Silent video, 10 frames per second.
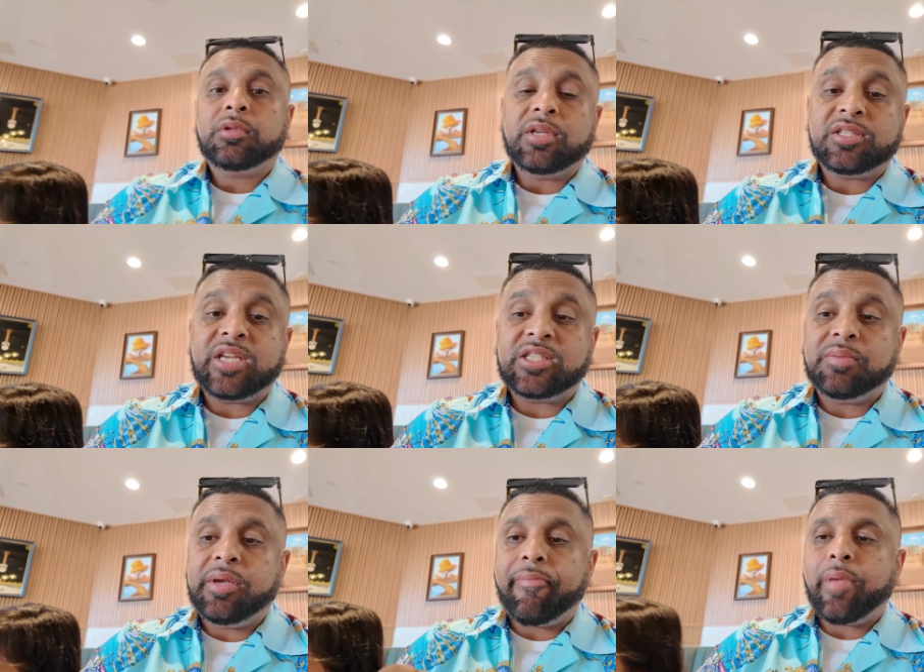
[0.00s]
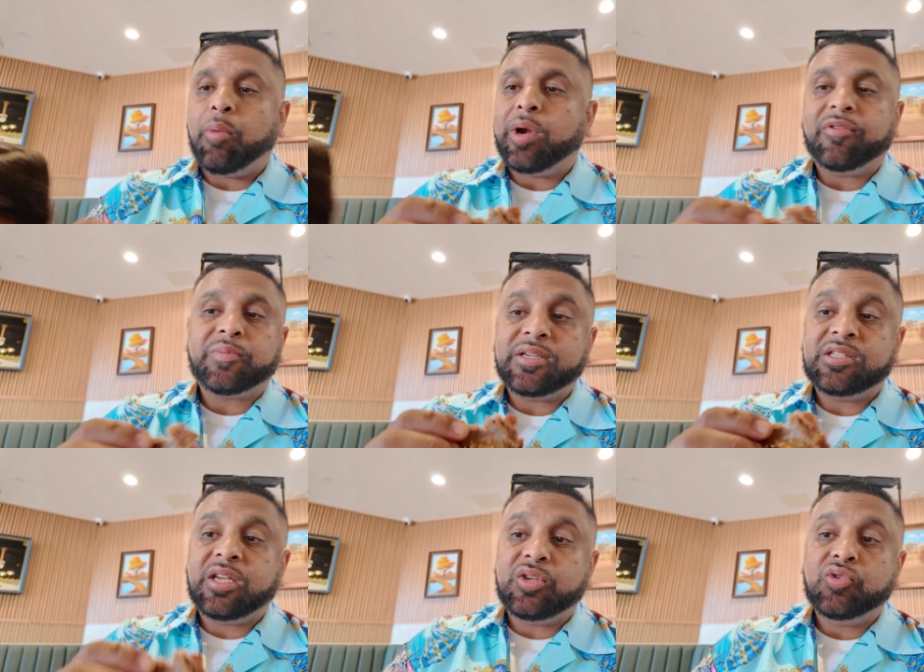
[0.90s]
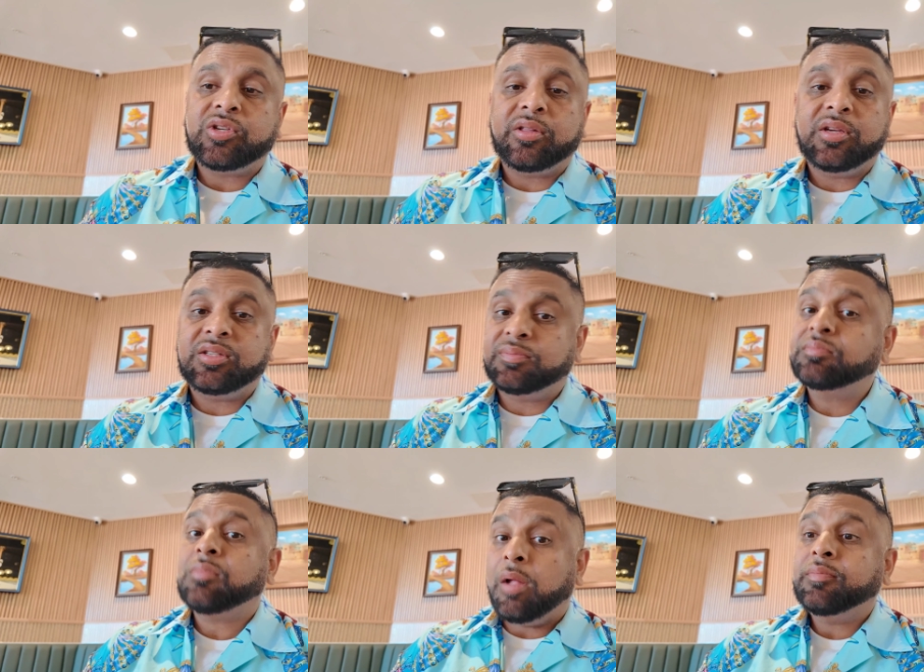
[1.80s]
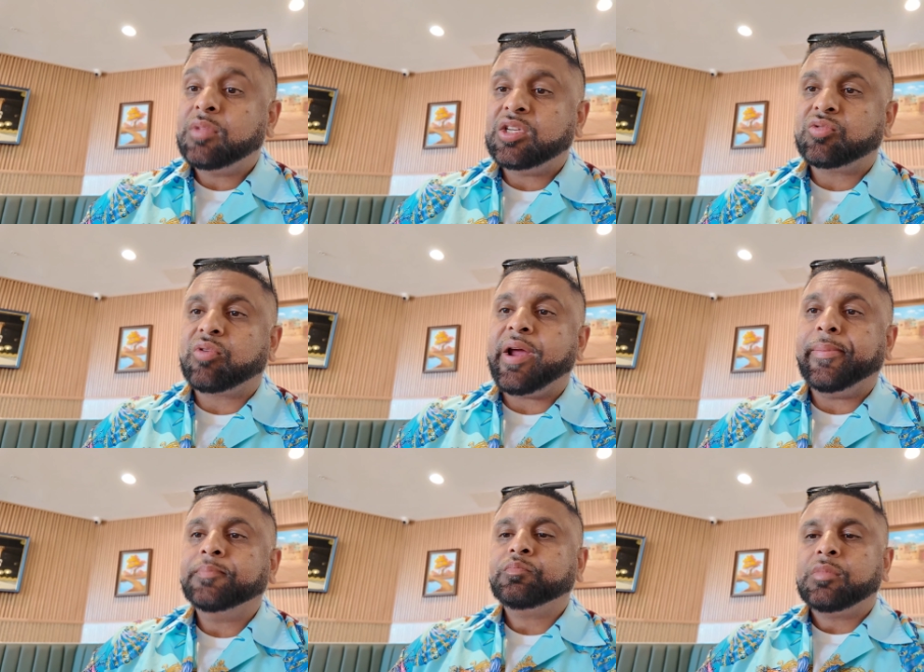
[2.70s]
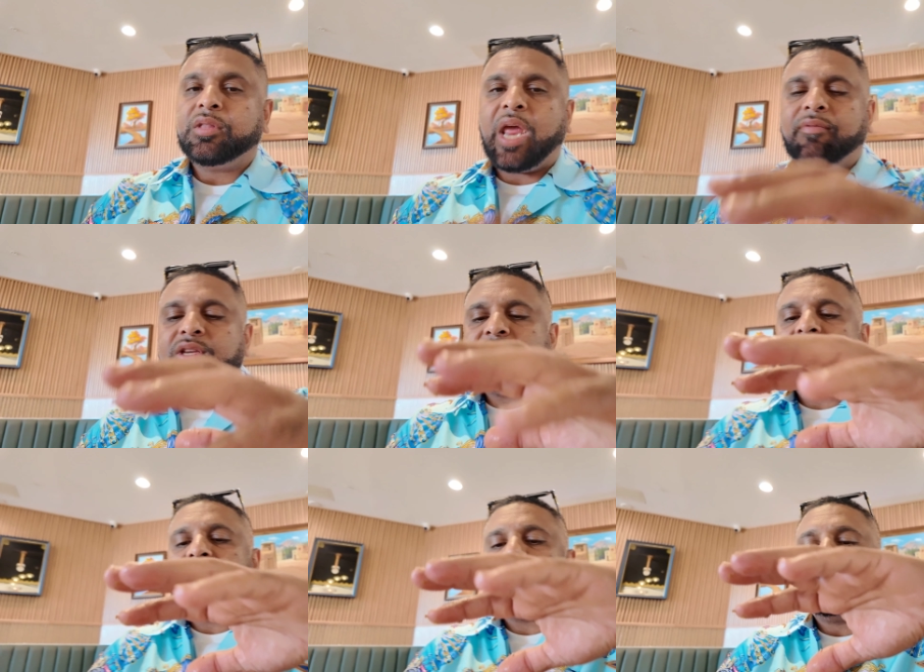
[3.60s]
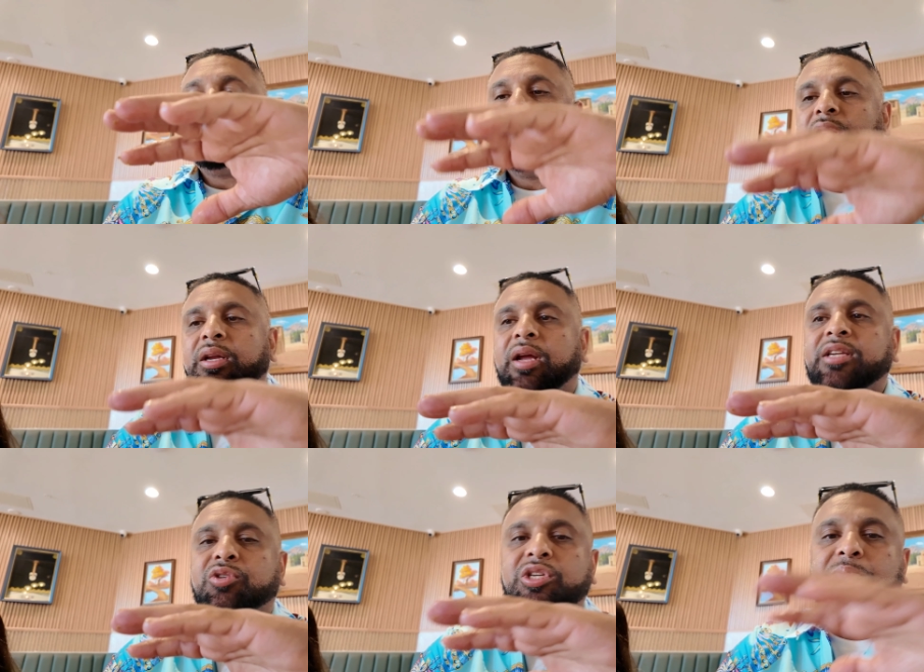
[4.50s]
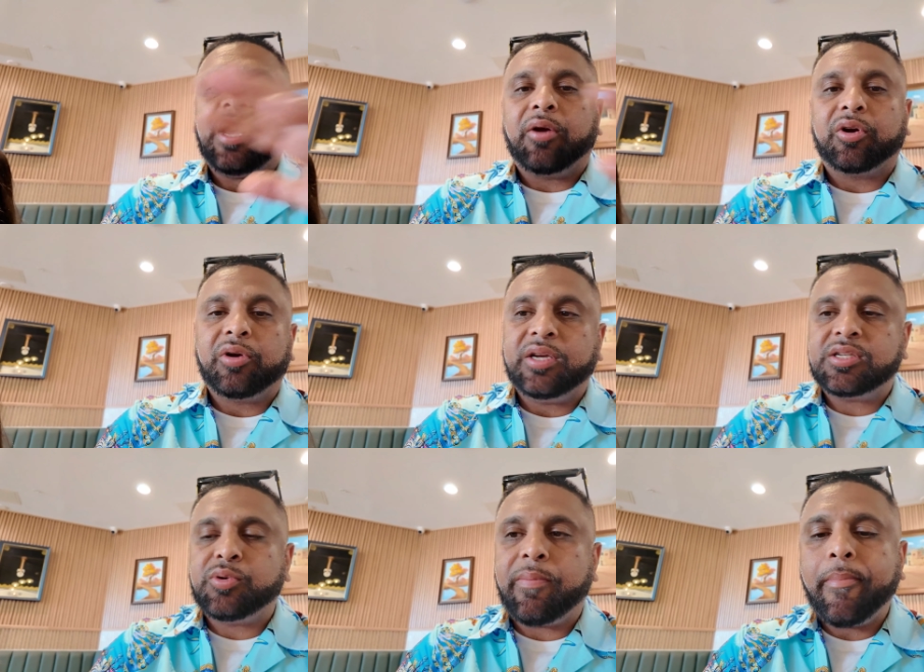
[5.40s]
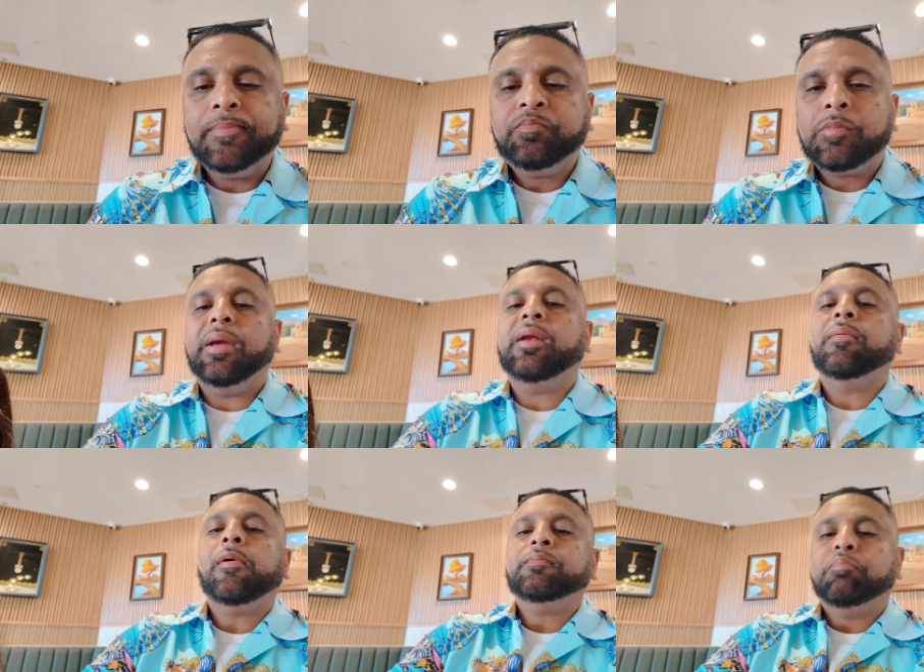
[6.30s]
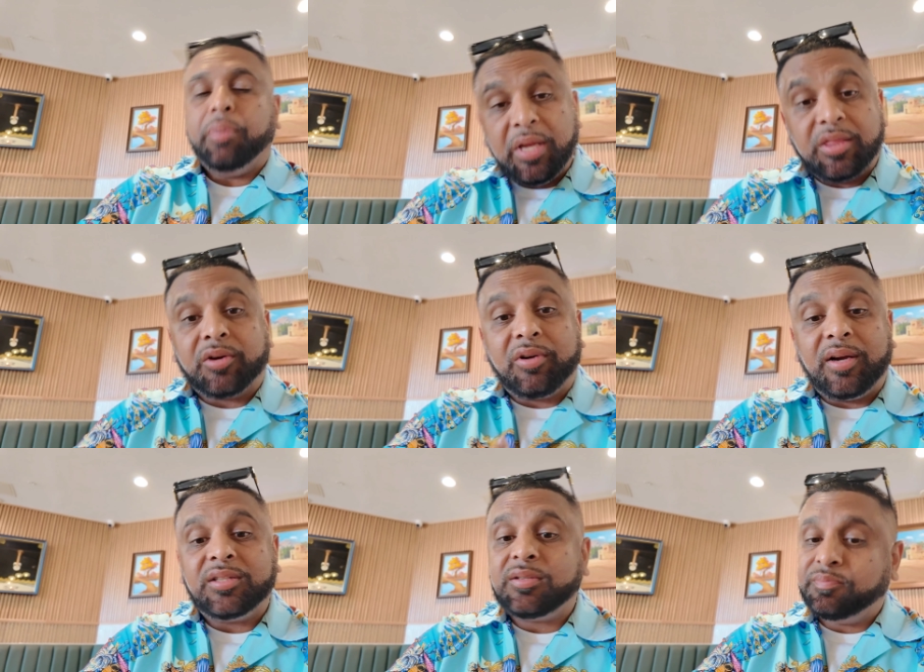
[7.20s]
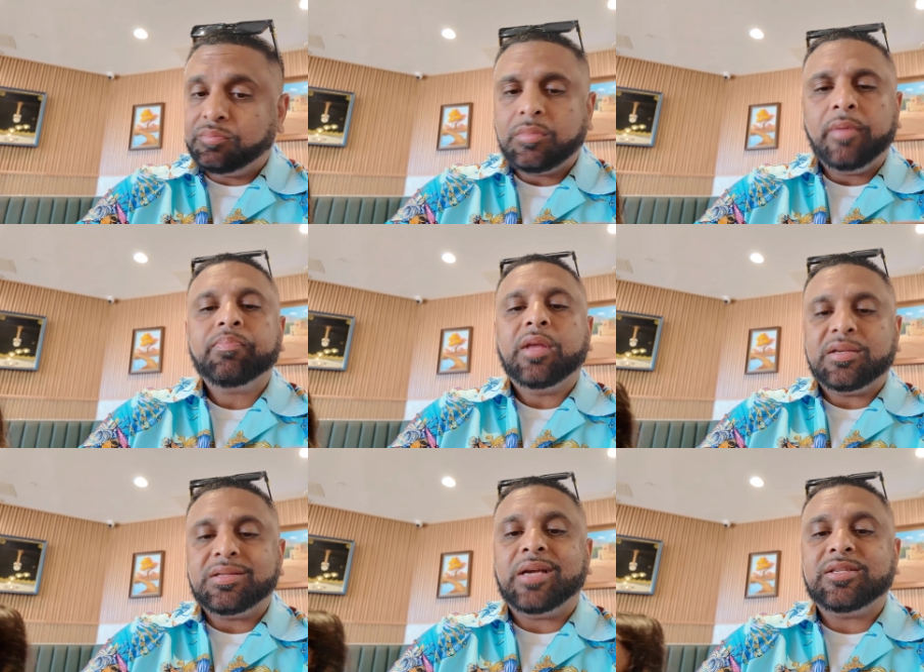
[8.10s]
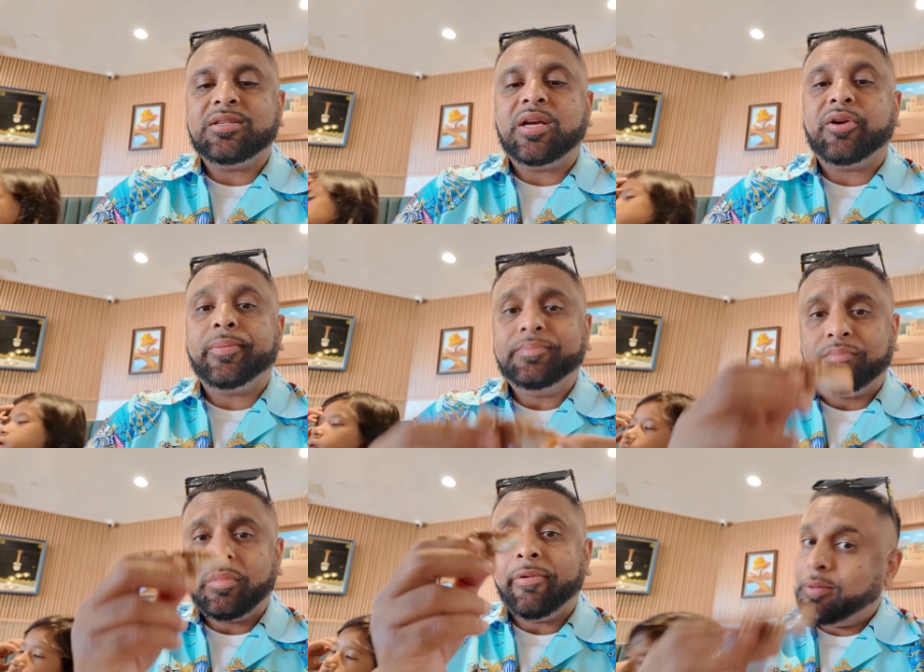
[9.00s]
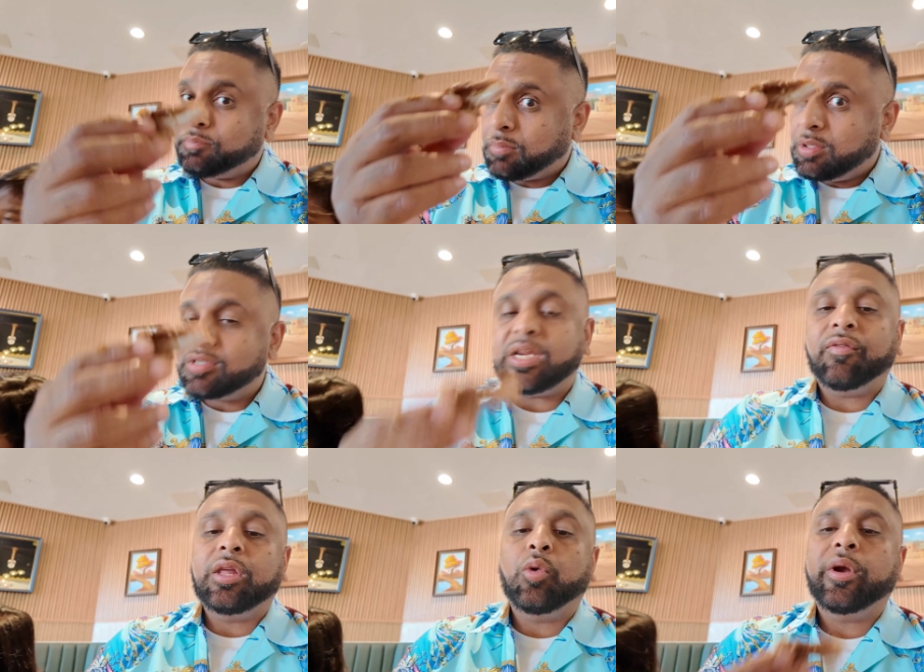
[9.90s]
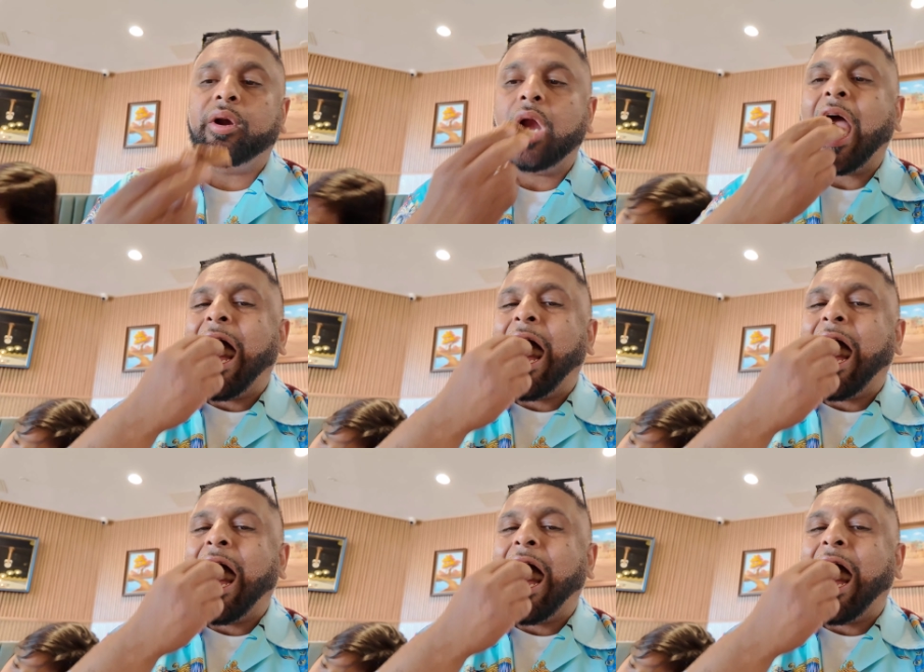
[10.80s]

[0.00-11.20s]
the sesame and whatever spices they used on this is right. They have this, it has this really nice crispy outer crust to it. Meat beneath the crust is nice and tender. It's definitely a winner.